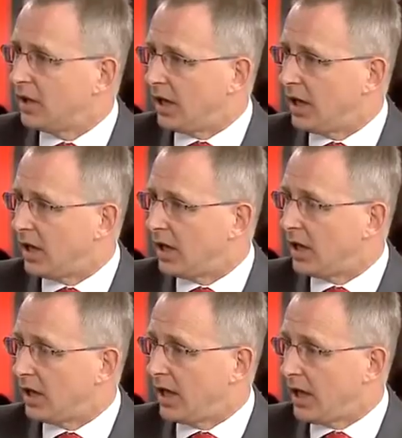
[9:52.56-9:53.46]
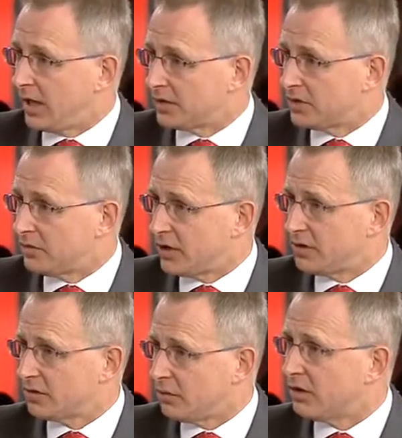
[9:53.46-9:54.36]
as
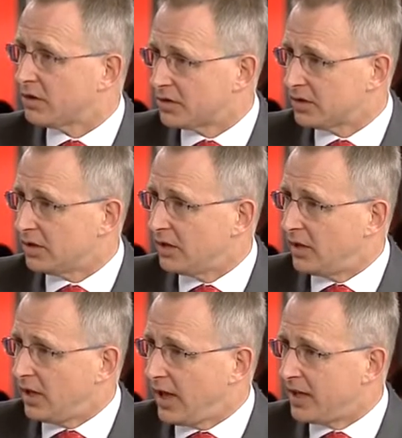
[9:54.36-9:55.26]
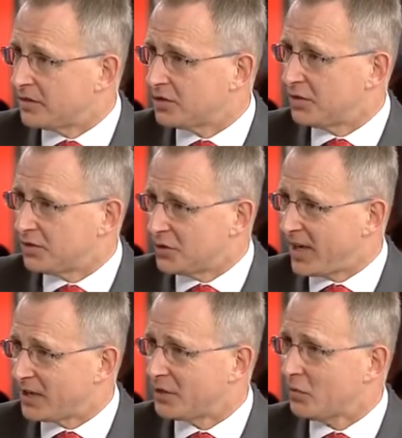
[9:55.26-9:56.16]
Treasurer Morrison has
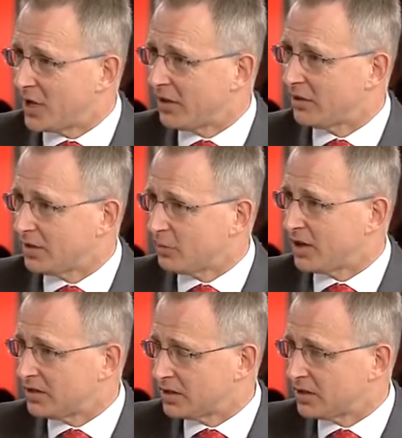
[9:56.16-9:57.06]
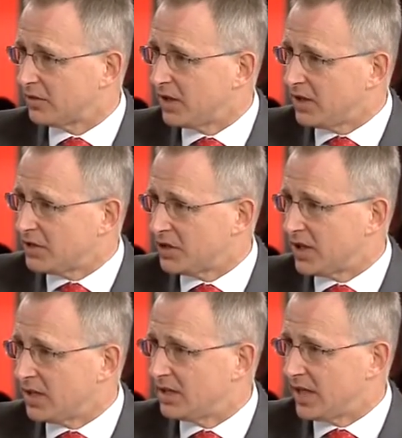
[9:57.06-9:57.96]
stated, we are in the process of
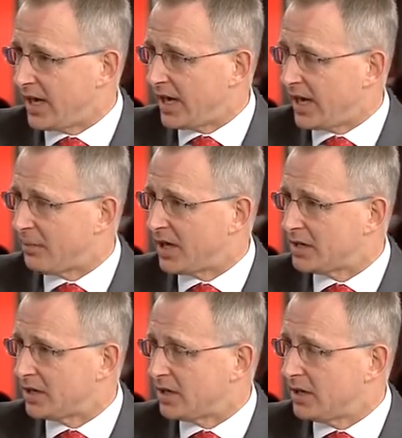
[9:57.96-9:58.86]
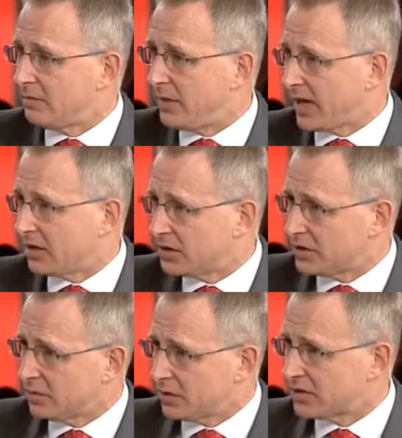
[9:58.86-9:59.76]
seeking to get our budget back into
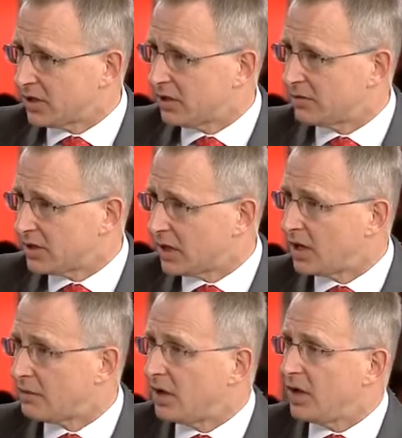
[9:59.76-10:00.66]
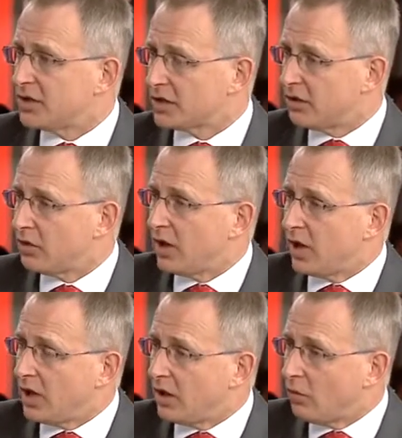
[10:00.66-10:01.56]
surplus over time. So
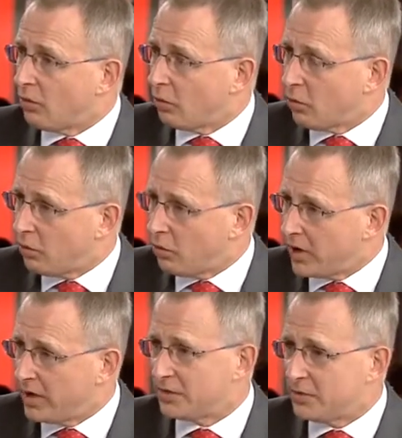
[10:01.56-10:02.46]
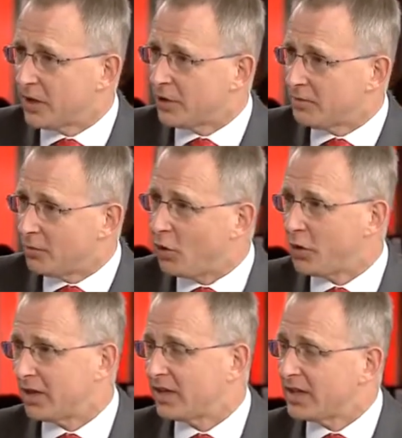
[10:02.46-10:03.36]
it is very
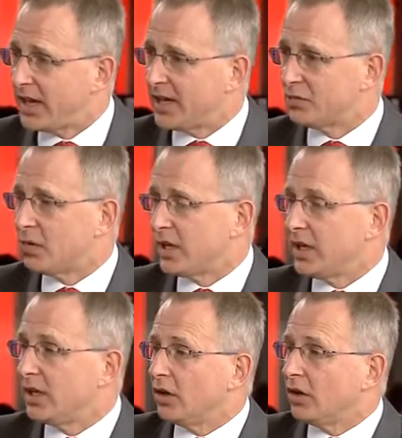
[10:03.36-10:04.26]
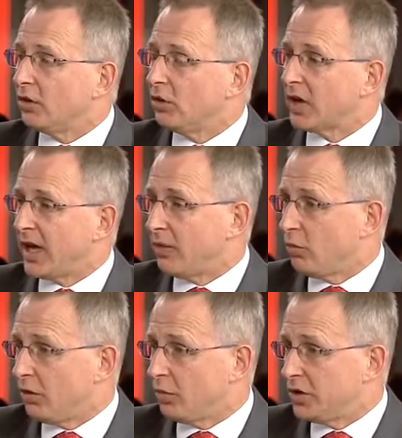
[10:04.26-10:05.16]
important that as we look at
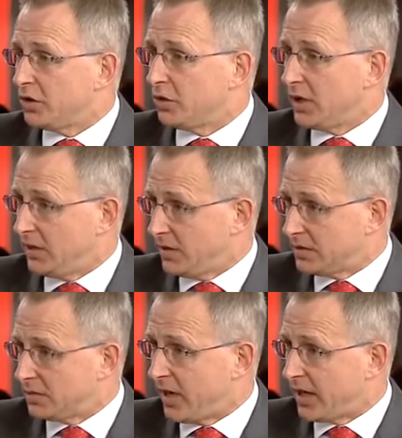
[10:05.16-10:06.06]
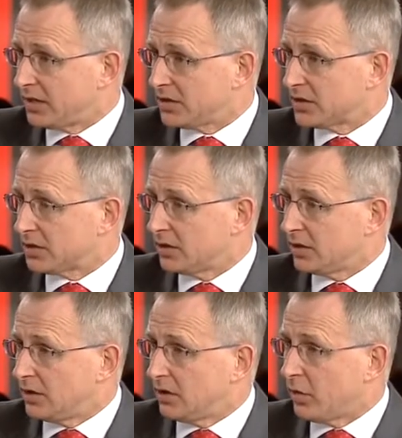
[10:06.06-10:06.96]
what we do in this space,
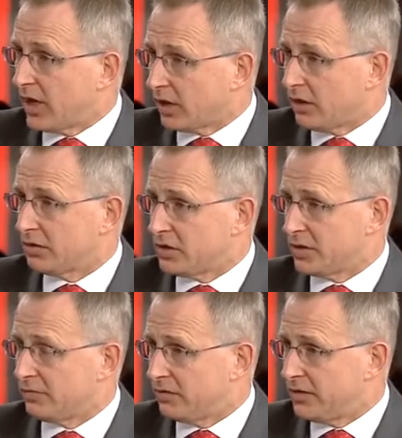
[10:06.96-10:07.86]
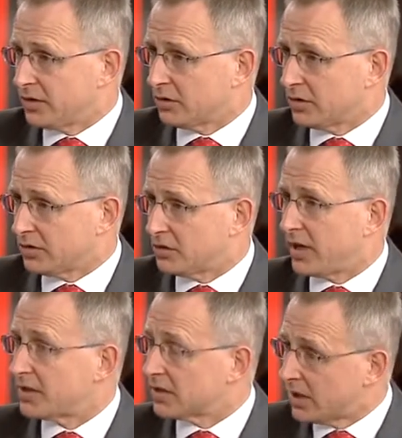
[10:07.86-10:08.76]
we are conscious of the fiscal
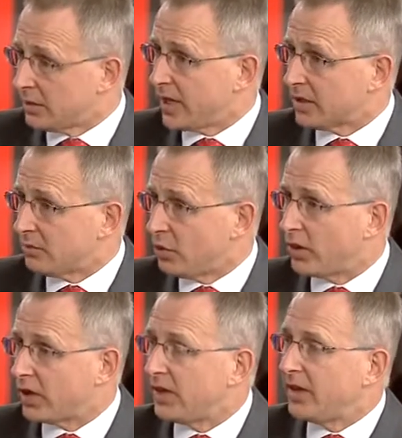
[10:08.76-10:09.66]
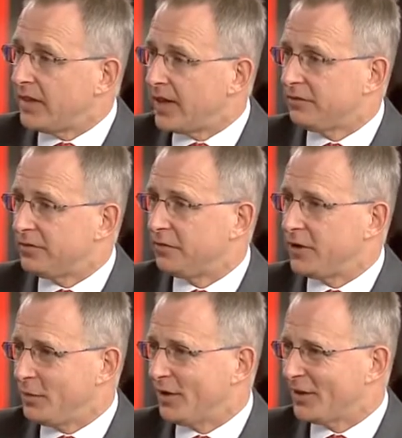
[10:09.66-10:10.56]
constraints. And can I make the point that
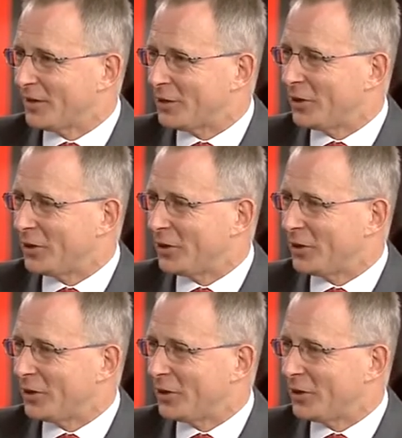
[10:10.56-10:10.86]
$50 billion